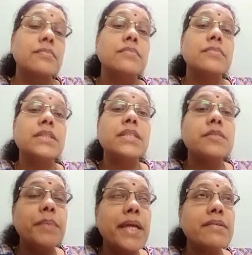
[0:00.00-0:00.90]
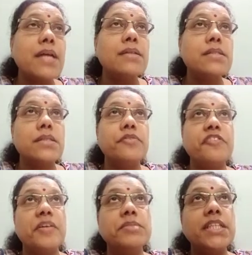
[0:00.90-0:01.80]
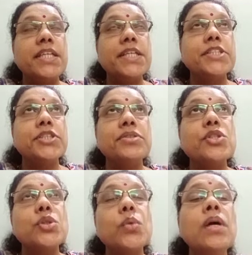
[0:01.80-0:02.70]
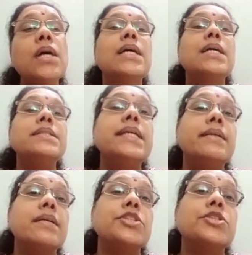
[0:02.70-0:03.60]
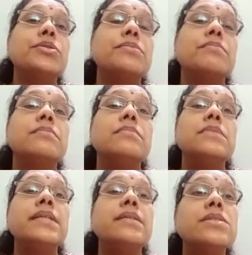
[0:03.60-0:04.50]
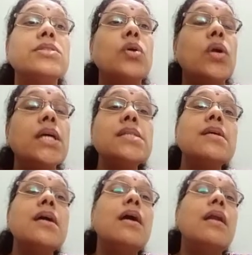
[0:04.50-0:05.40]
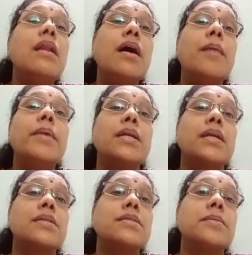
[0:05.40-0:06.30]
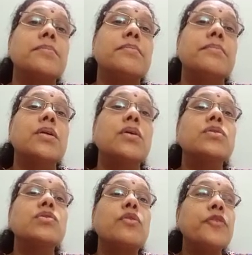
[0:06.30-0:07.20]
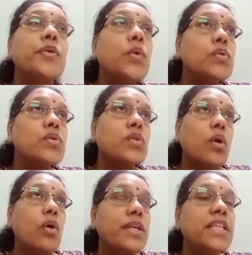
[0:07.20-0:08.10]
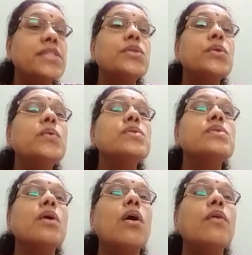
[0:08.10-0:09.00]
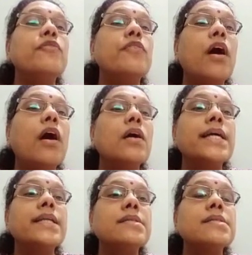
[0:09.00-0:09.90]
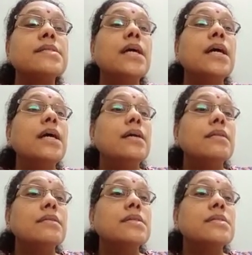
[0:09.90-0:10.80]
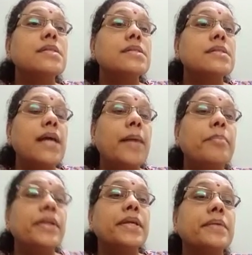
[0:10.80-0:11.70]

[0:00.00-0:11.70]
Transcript: This may transfer from generations to generation. That is known as LAMARCKISM. Because of use or disuse of organs, this is happening.